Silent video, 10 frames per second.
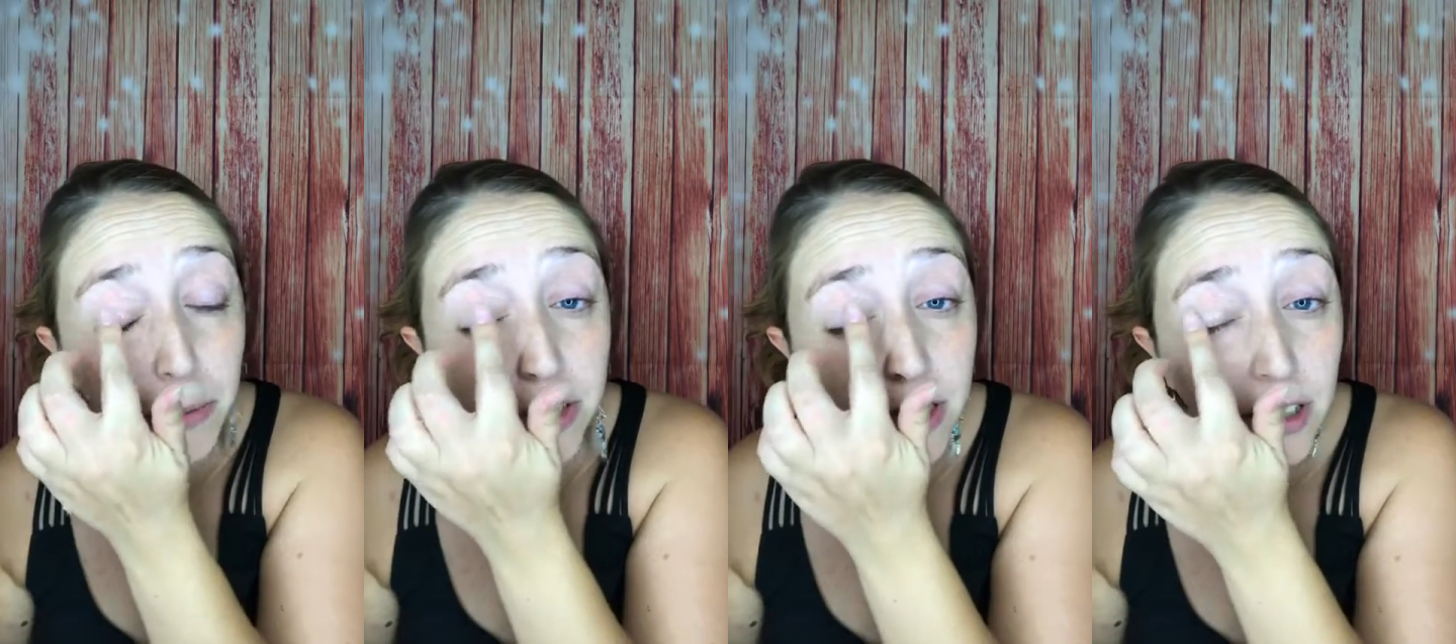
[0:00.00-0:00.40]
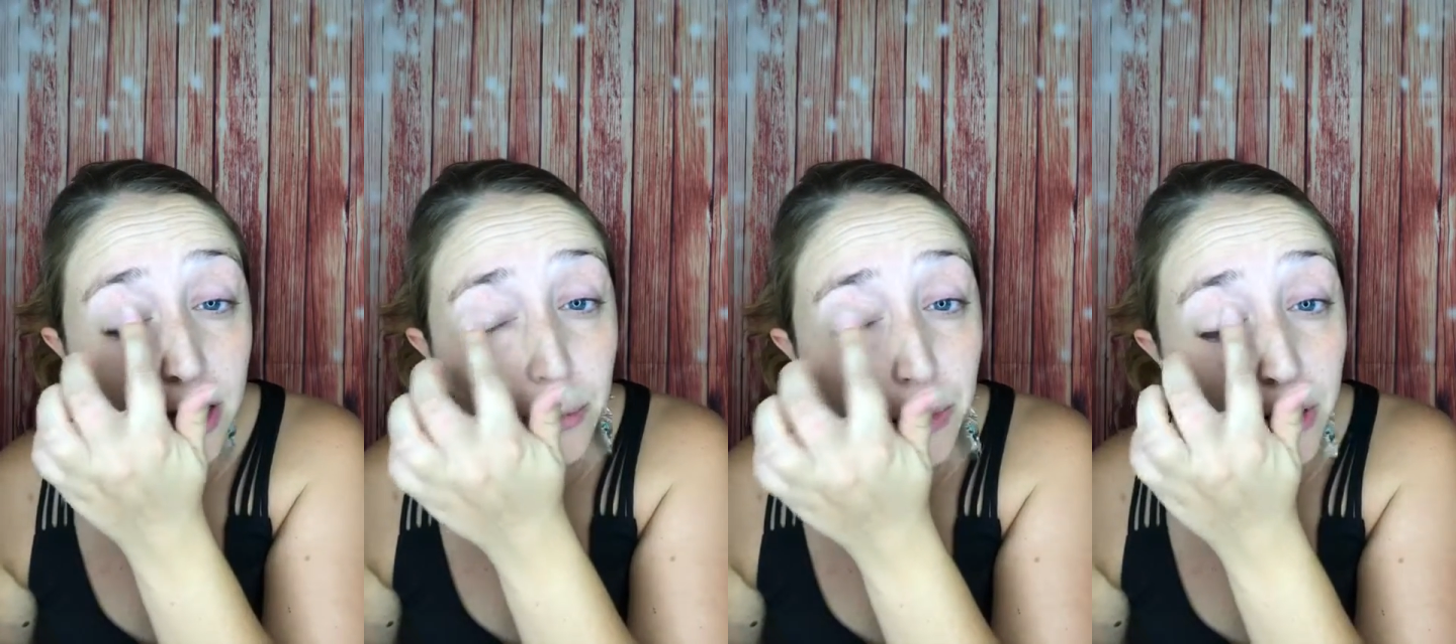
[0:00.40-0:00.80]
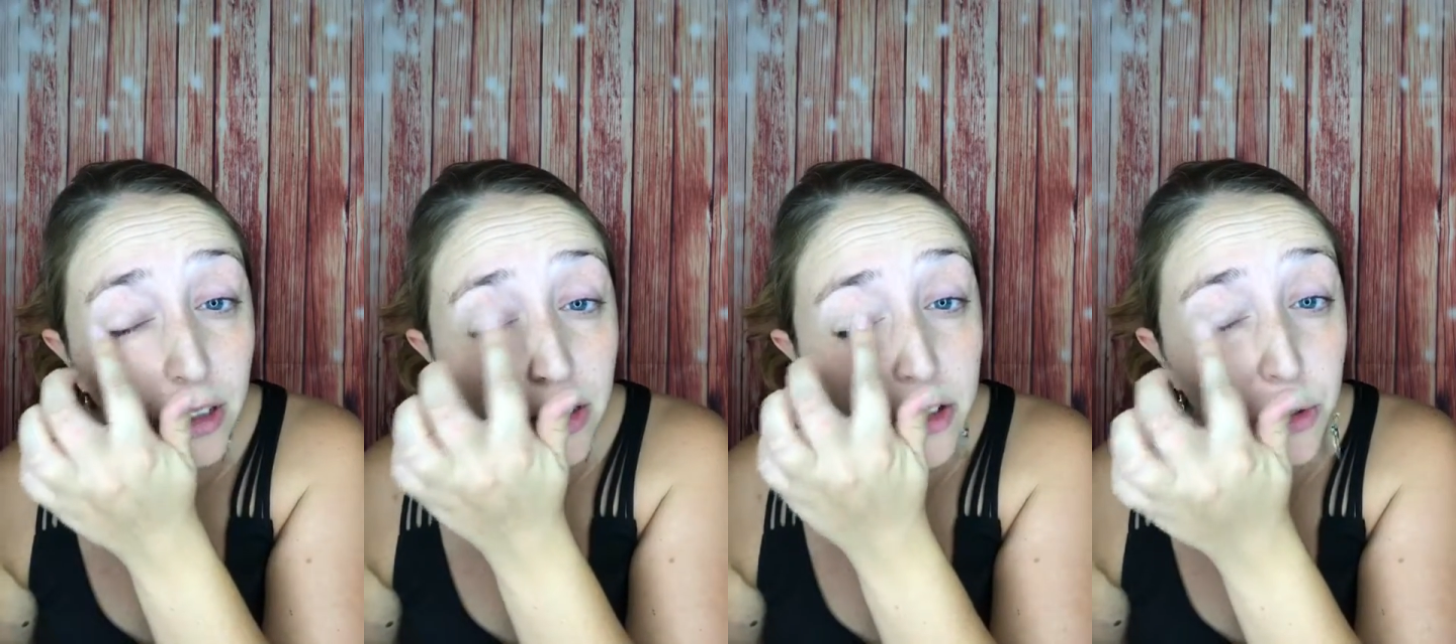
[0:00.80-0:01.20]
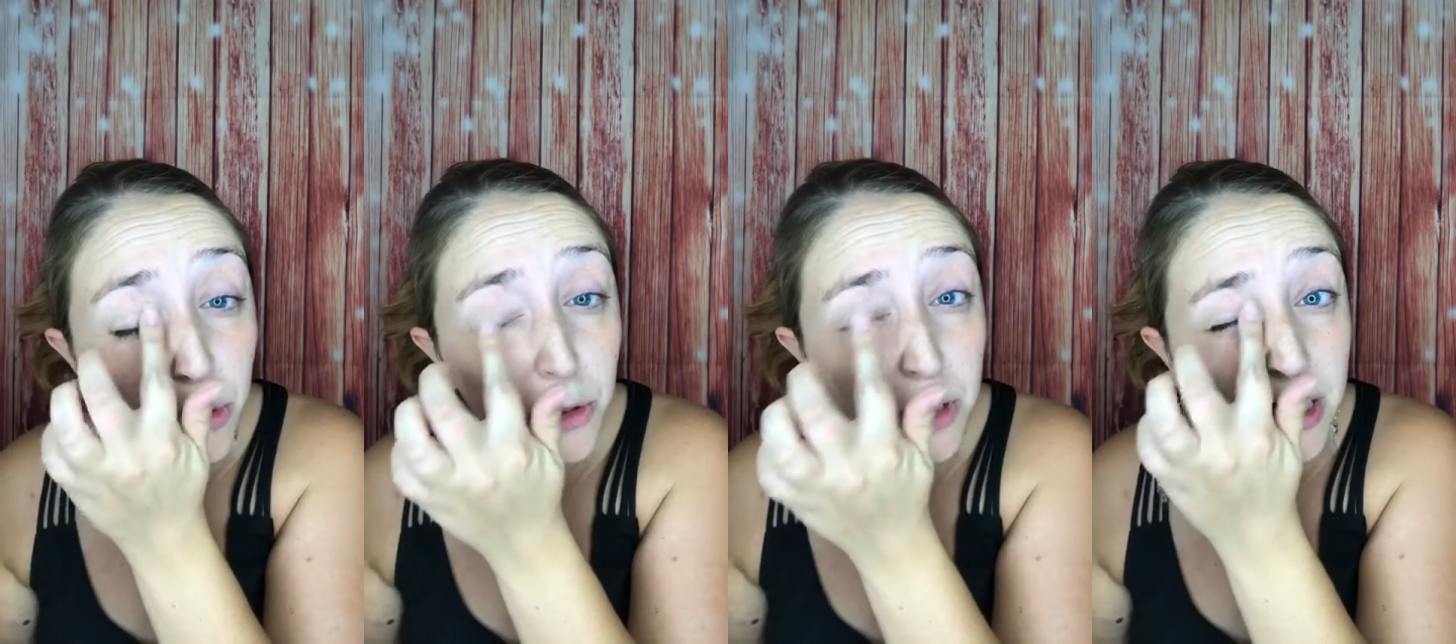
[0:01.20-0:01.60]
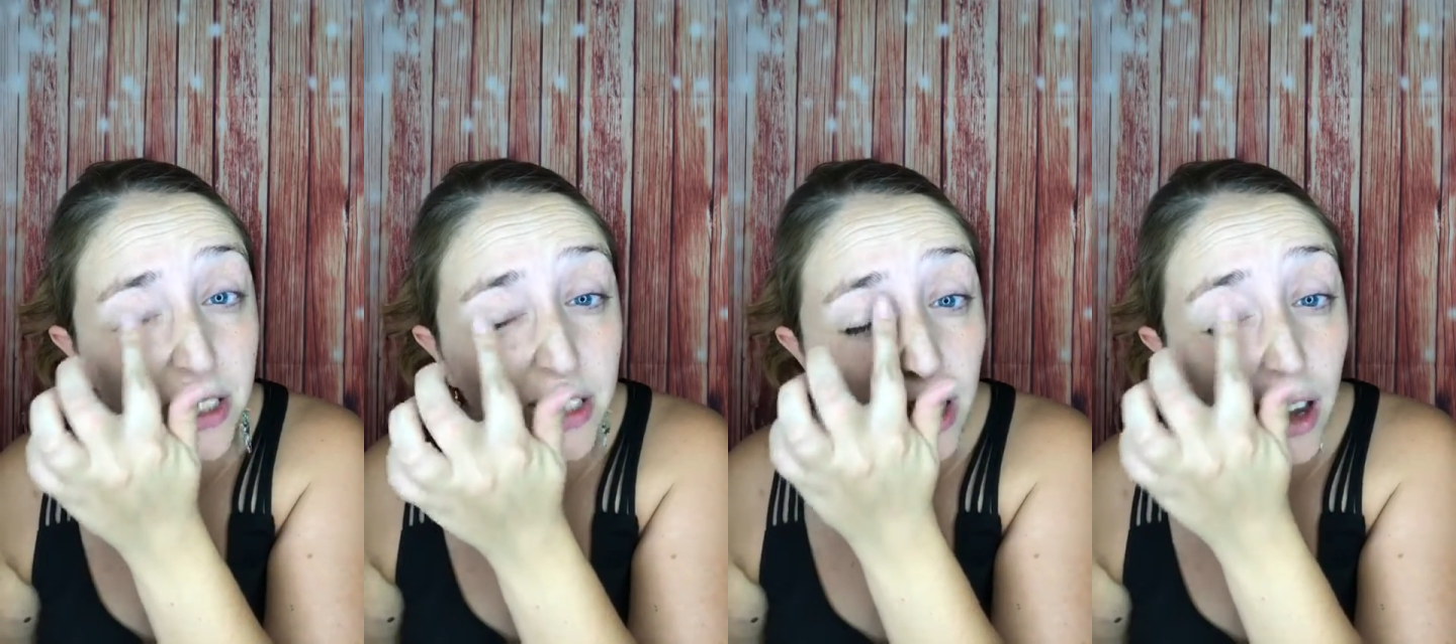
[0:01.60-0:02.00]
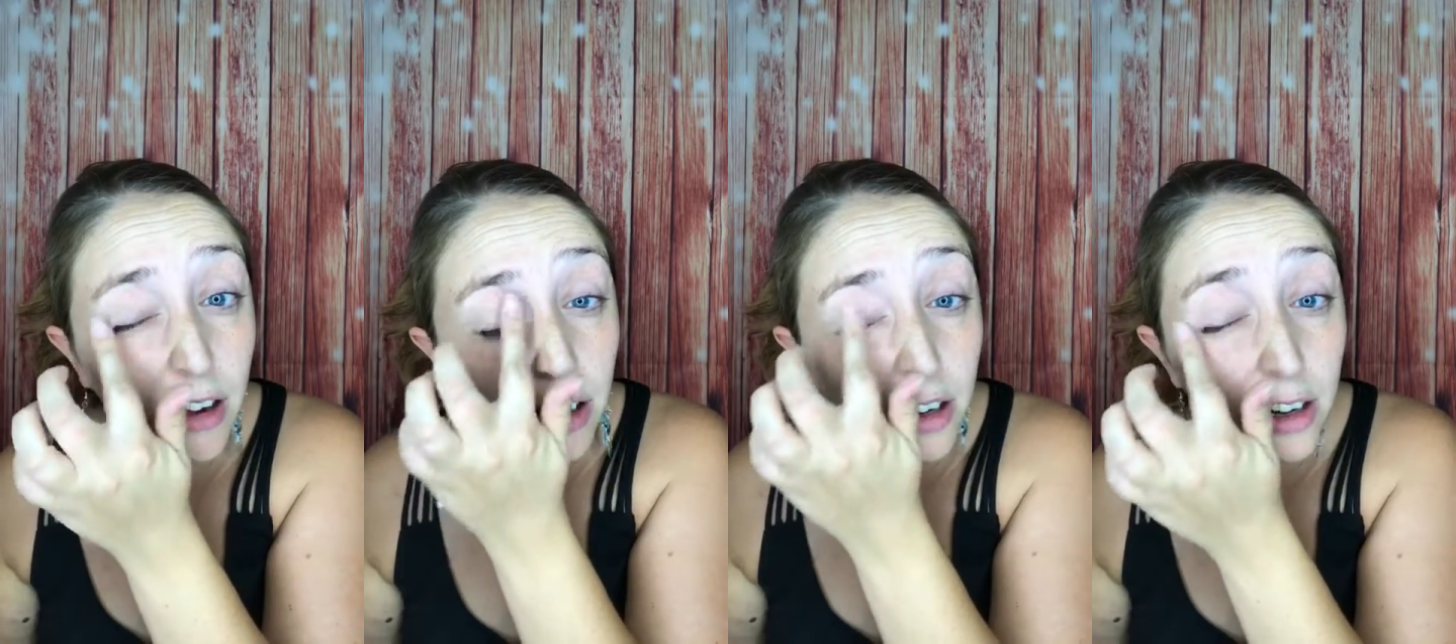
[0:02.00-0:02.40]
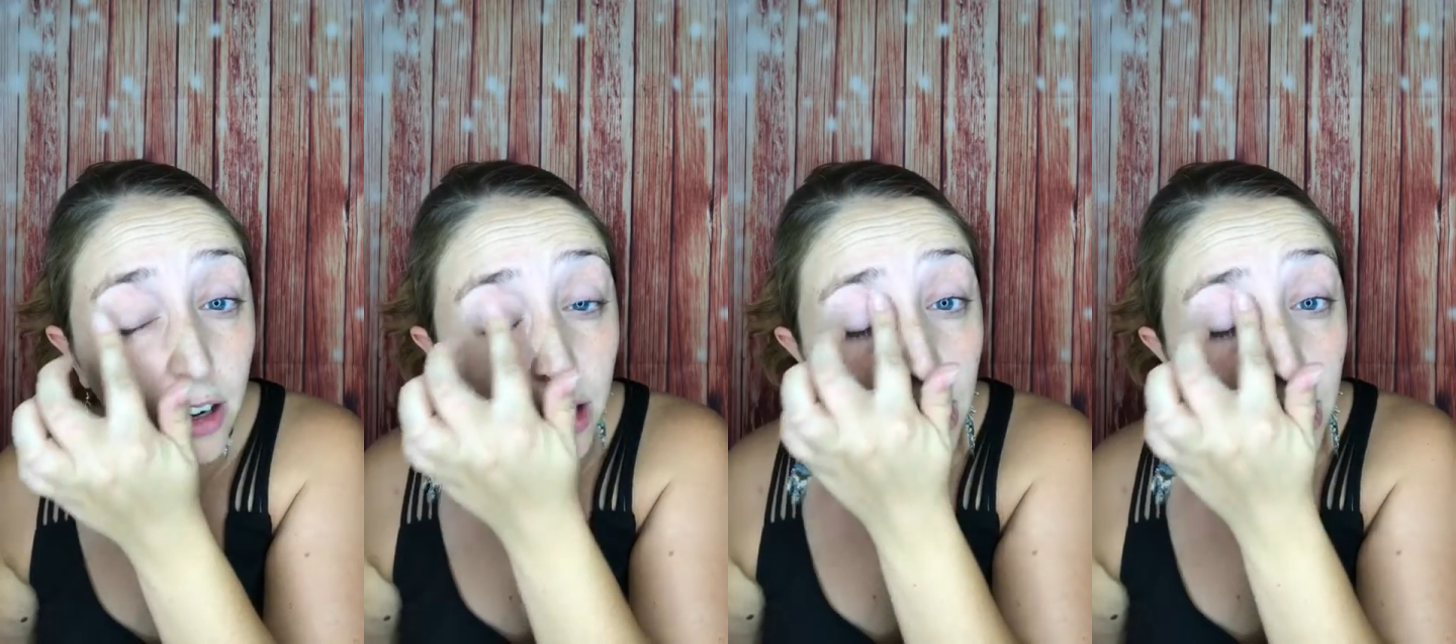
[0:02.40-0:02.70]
but it's going to help you get the truest color